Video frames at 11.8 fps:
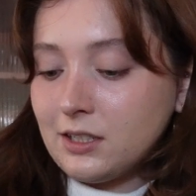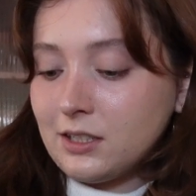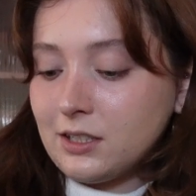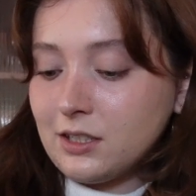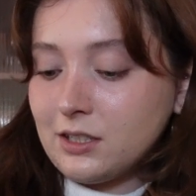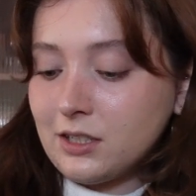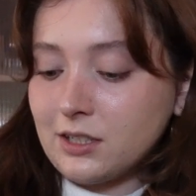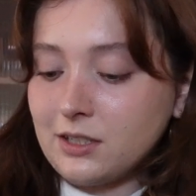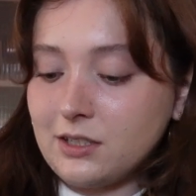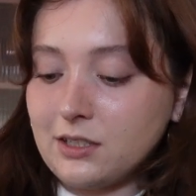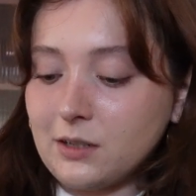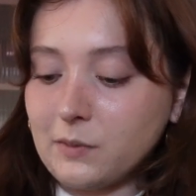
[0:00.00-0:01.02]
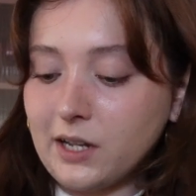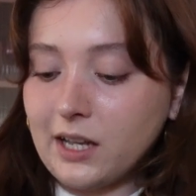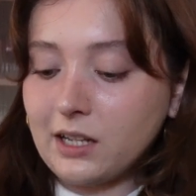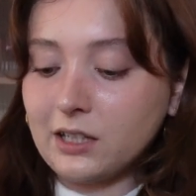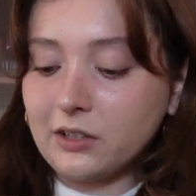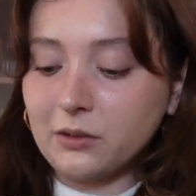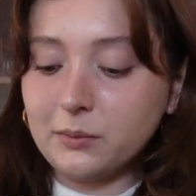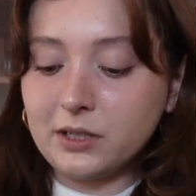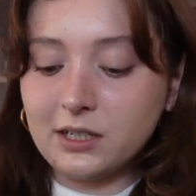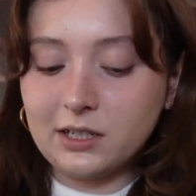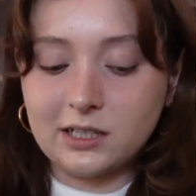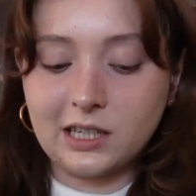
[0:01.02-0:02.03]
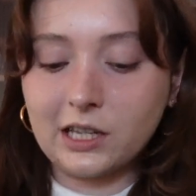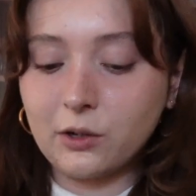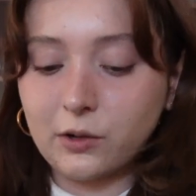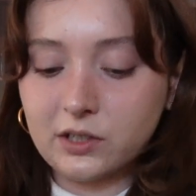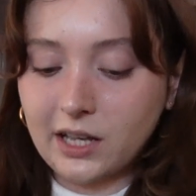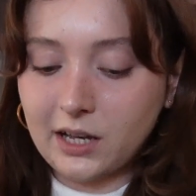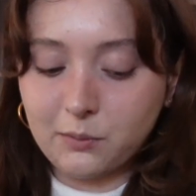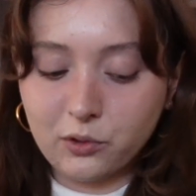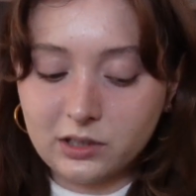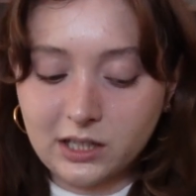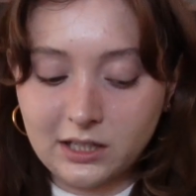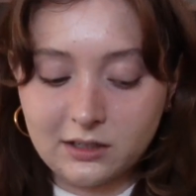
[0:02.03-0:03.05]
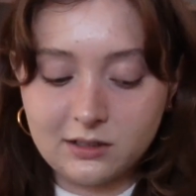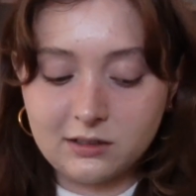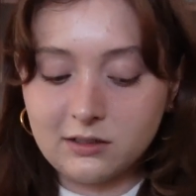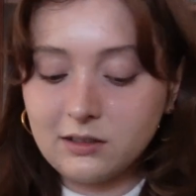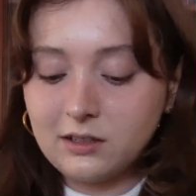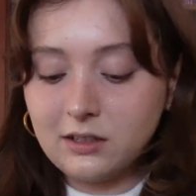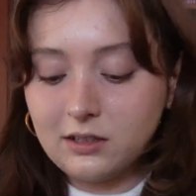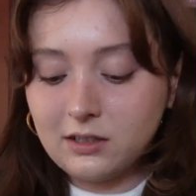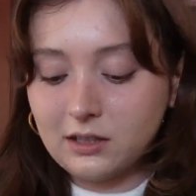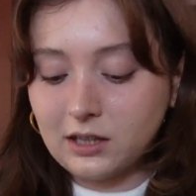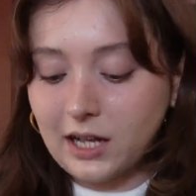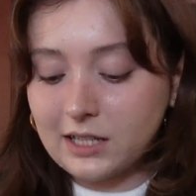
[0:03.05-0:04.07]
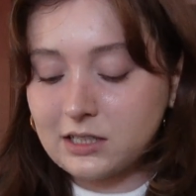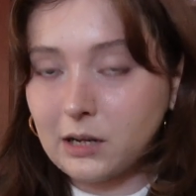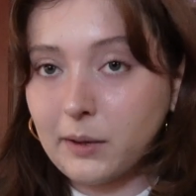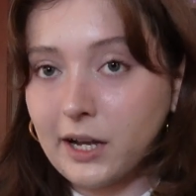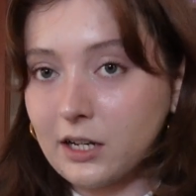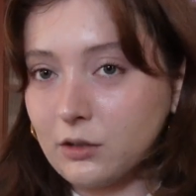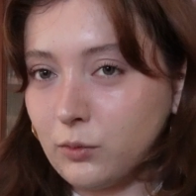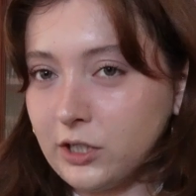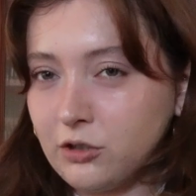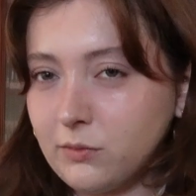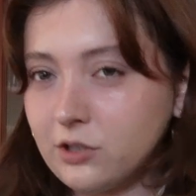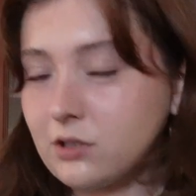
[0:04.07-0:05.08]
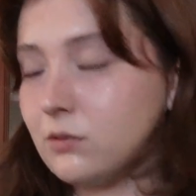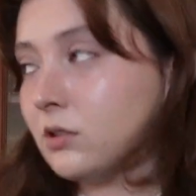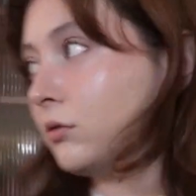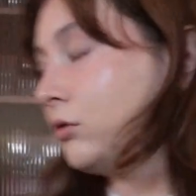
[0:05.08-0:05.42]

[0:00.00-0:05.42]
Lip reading: desserts. I'm gonna add a little bit because I can always add more later. Last time I added way too much. It was a little